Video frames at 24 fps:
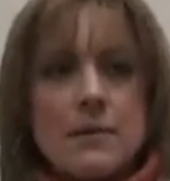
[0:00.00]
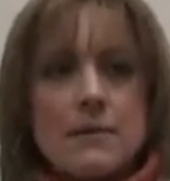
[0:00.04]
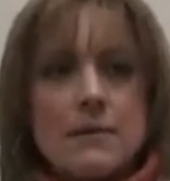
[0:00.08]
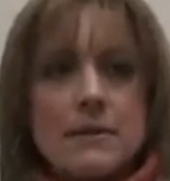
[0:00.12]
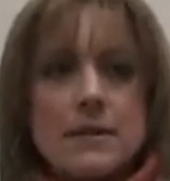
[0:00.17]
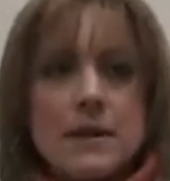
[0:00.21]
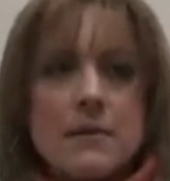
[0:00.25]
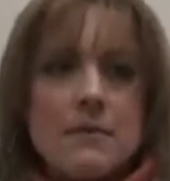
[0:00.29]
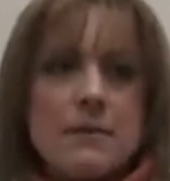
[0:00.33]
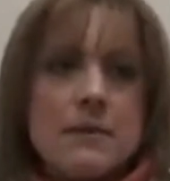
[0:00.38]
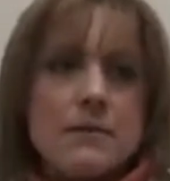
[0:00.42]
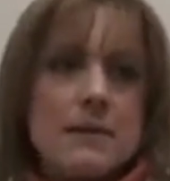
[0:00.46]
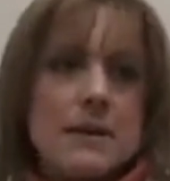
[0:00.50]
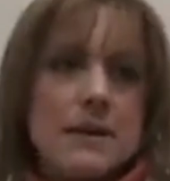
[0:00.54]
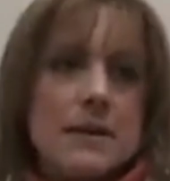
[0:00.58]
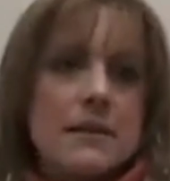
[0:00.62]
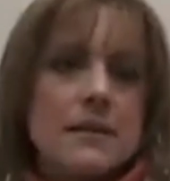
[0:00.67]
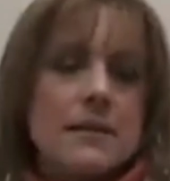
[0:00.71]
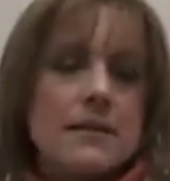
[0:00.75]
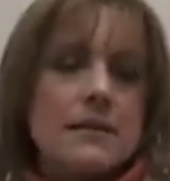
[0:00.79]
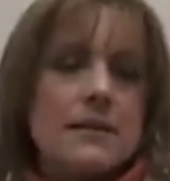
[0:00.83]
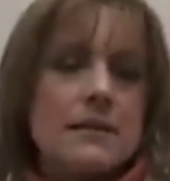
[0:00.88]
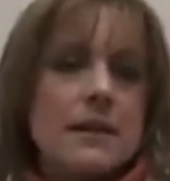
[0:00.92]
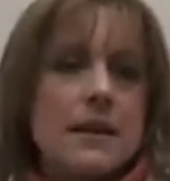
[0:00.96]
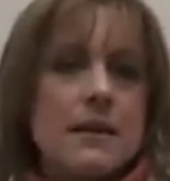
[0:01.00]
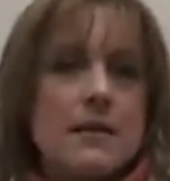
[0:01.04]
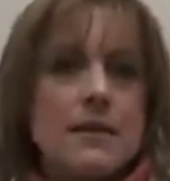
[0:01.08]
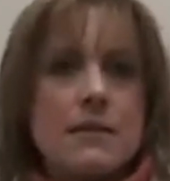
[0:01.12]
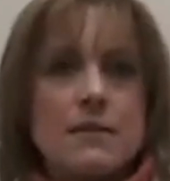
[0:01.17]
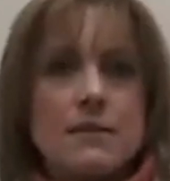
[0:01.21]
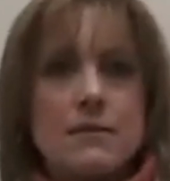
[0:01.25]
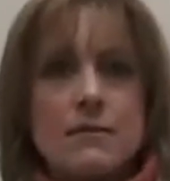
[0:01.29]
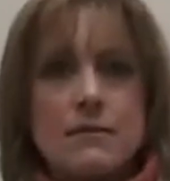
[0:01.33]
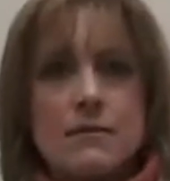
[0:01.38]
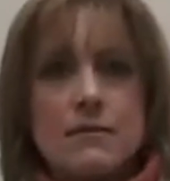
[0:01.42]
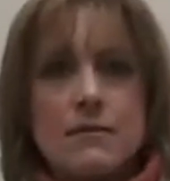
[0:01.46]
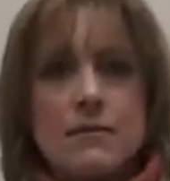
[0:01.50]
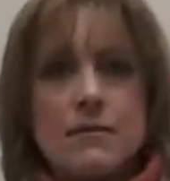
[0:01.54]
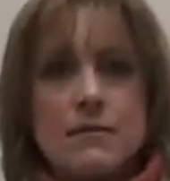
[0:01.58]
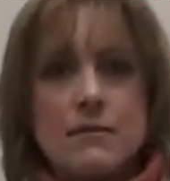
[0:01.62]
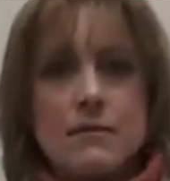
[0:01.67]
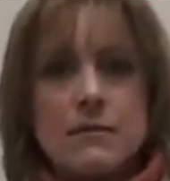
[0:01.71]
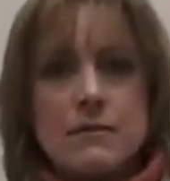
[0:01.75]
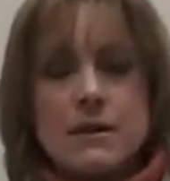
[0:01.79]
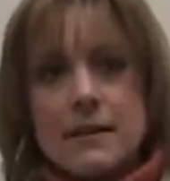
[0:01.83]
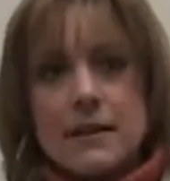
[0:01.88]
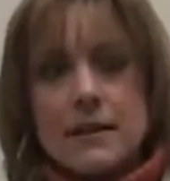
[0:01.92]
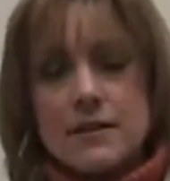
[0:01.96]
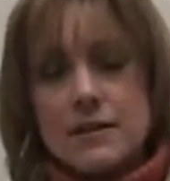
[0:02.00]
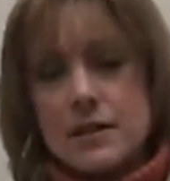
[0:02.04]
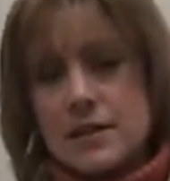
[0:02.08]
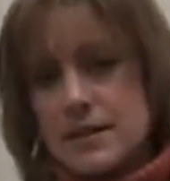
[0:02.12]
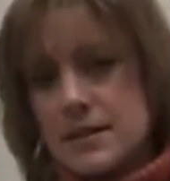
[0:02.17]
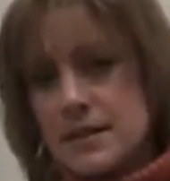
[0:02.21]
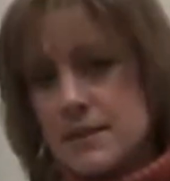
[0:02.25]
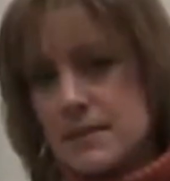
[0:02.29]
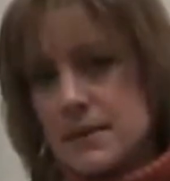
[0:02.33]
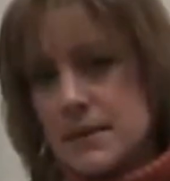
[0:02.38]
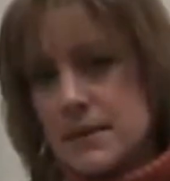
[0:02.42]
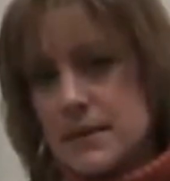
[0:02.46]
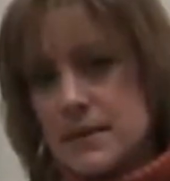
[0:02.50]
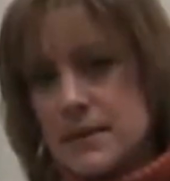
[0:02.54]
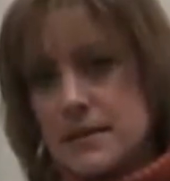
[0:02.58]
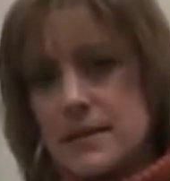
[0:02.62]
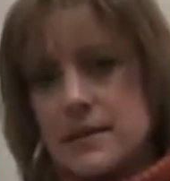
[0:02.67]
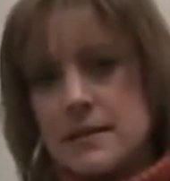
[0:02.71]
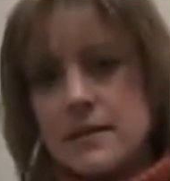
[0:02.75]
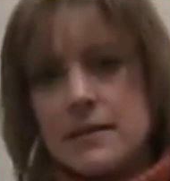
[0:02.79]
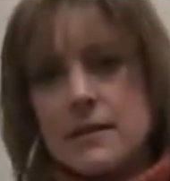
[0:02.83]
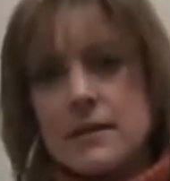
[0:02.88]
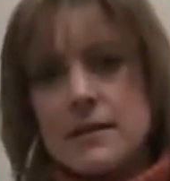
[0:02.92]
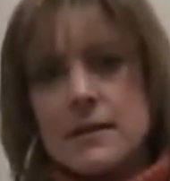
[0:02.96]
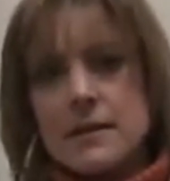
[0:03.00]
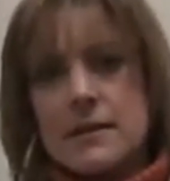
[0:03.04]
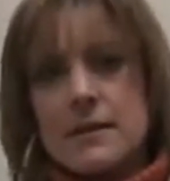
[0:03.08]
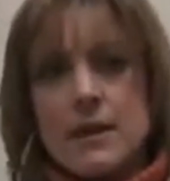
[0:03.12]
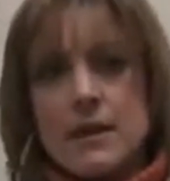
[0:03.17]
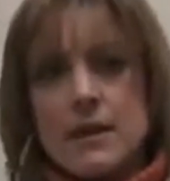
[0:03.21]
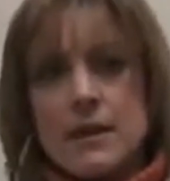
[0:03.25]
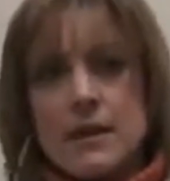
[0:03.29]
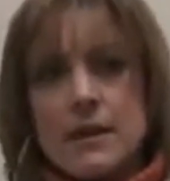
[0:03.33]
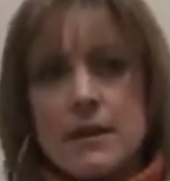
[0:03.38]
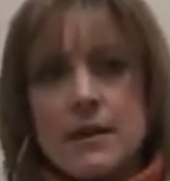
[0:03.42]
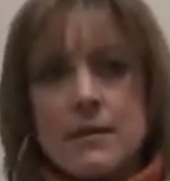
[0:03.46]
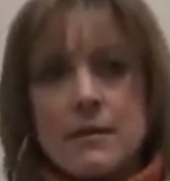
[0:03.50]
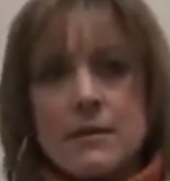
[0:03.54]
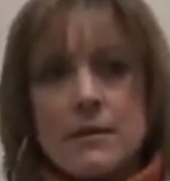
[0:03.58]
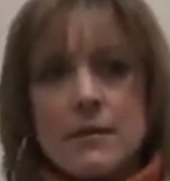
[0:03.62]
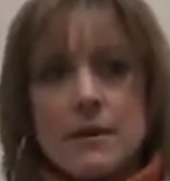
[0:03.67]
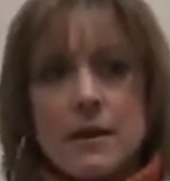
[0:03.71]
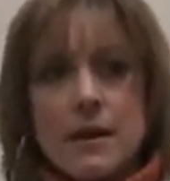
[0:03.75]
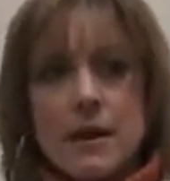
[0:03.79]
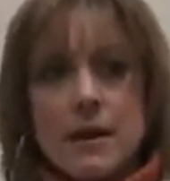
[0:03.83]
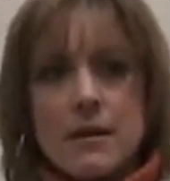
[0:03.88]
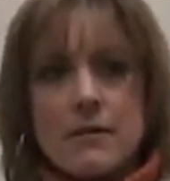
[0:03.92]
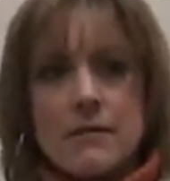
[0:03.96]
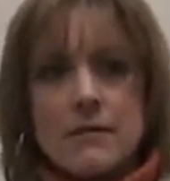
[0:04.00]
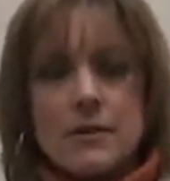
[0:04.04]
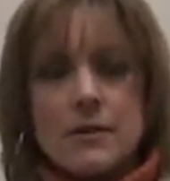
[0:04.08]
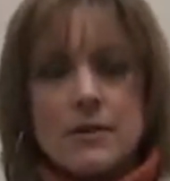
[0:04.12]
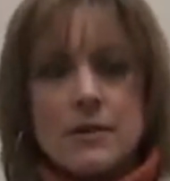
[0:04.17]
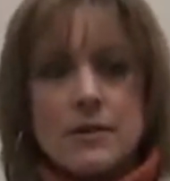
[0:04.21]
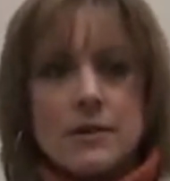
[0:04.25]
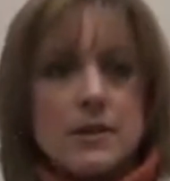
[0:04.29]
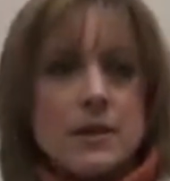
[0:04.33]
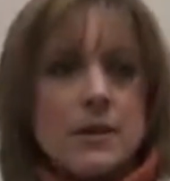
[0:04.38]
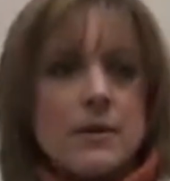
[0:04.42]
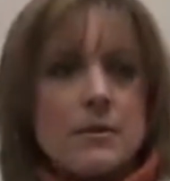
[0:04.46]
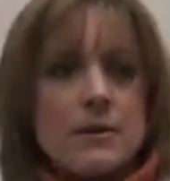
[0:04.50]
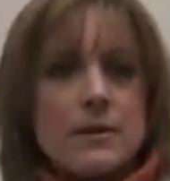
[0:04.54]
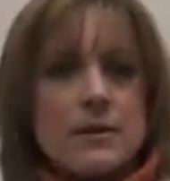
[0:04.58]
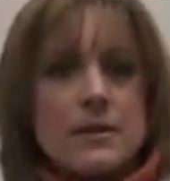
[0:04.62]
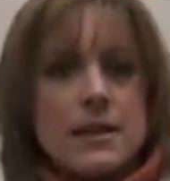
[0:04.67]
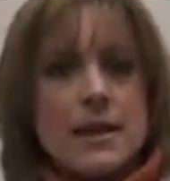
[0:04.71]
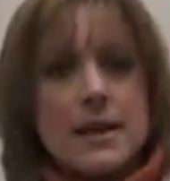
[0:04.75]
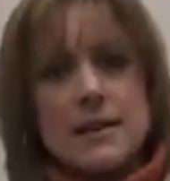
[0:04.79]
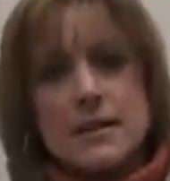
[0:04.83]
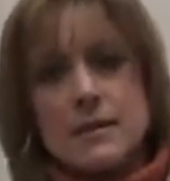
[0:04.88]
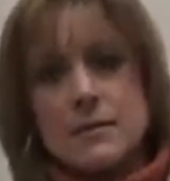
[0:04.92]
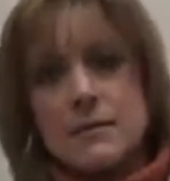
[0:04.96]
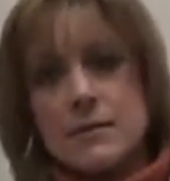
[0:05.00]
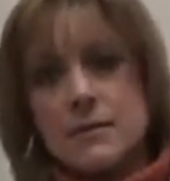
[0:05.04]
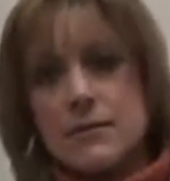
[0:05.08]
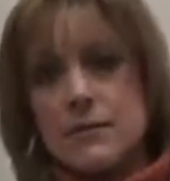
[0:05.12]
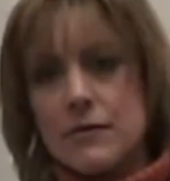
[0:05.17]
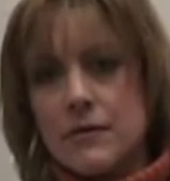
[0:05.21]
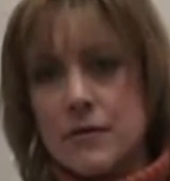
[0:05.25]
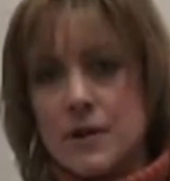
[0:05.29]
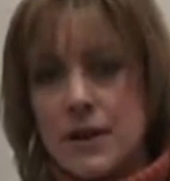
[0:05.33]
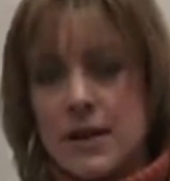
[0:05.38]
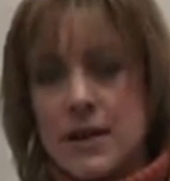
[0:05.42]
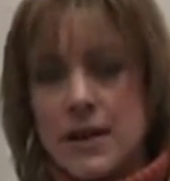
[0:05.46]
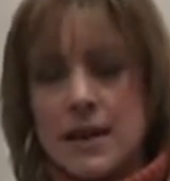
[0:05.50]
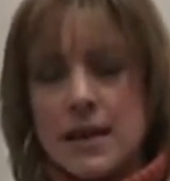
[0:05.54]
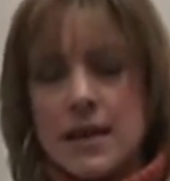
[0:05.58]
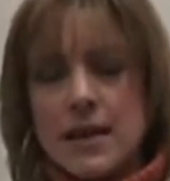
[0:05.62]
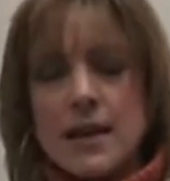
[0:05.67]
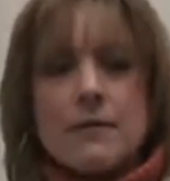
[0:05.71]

supplements and through adjustments, he virtually was eczema free.